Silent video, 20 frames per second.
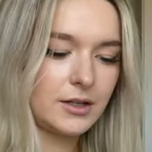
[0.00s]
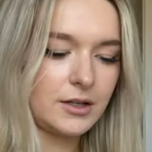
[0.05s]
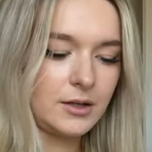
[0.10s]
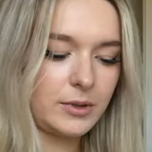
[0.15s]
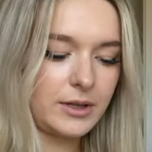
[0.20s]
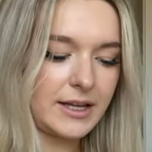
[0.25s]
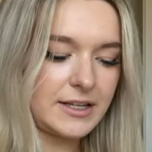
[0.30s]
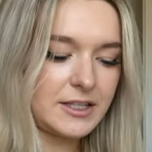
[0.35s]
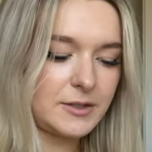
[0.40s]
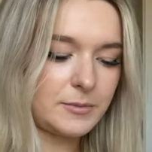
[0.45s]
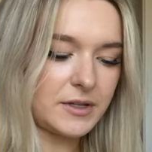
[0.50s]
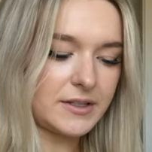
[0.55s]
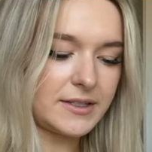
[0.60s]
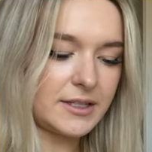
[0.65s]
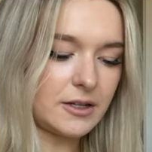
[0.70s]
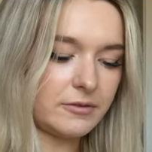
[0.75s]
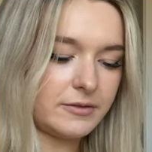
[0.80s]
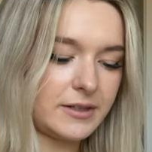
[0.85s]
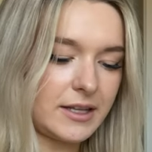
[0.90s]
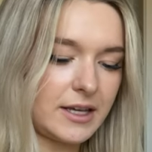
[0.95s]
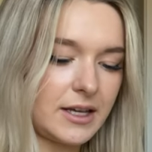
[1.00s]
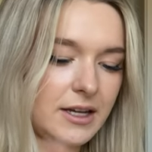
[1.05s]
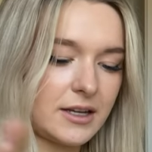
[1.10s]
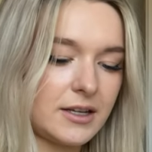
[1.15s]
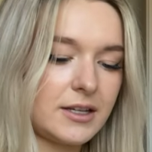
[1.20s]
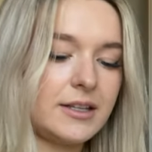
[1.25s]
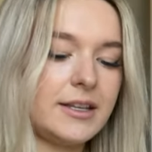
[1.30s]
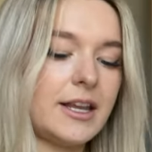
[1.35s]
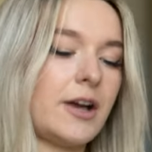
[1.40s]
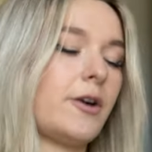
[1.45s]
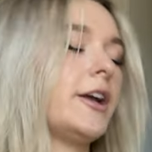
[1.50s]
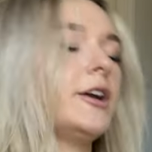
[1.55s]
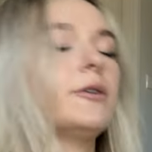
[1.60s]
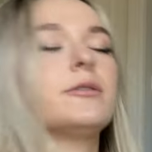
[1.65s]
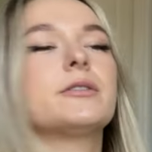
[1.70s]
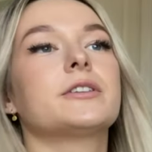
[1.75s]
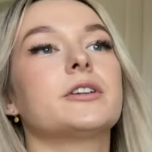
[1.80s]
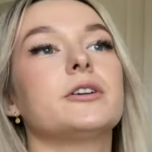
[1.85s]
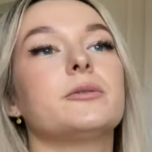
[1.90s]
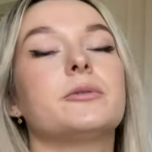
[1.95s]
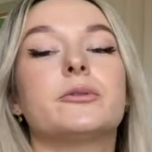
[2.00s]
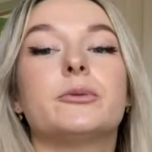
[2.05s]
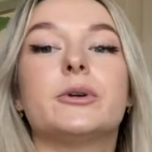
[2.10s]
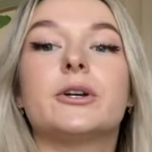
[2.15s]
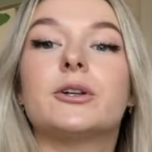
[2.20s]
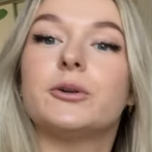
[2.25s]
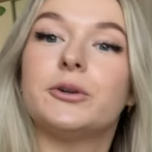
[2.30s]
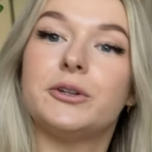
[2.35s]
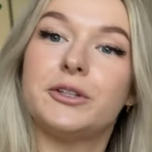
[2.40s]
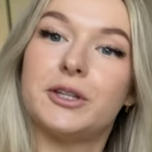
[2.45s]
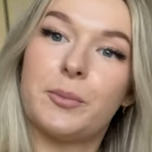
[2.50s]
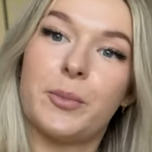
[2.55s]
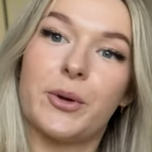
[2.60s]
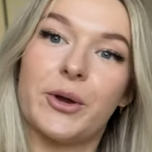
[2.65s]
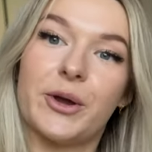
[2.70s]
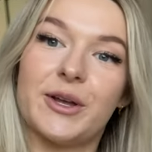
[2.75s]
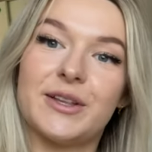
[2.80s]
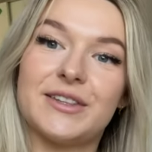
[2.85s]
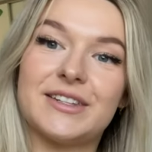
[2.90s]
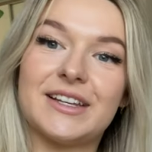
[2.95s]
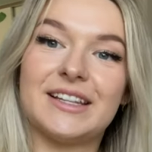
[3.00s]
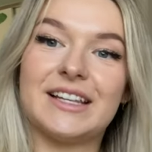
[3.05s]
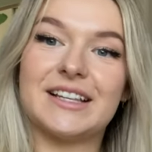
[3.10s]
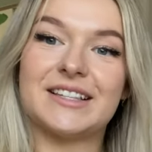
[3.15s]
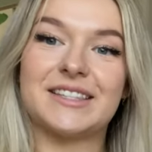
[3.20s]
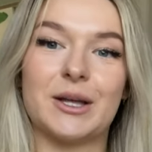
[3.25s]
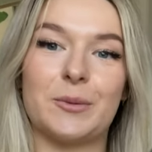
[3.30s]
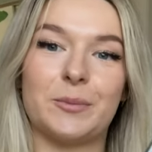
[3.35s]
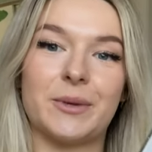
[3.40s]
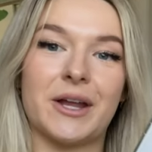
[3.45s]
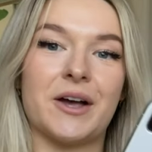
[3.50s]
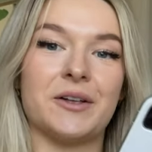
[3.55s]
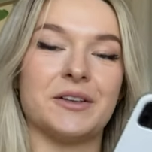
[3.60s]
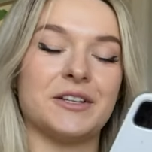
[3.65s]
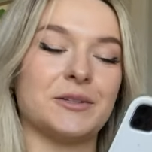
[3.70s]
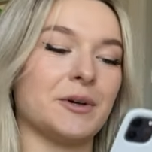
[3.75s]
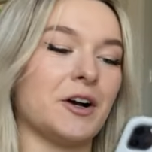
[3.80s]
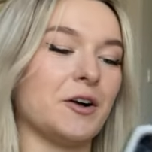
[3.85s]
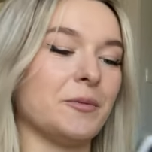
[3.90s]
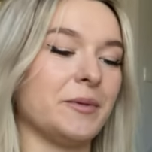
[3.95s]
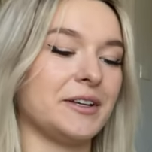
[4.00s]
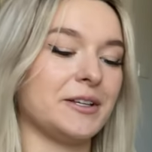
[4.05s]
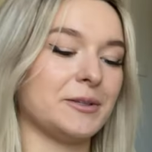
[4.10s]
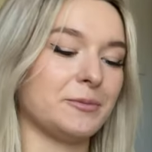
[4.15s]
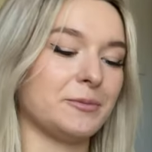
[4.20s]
place myself there. Now I also want to include the birds in this thumbnail as well, because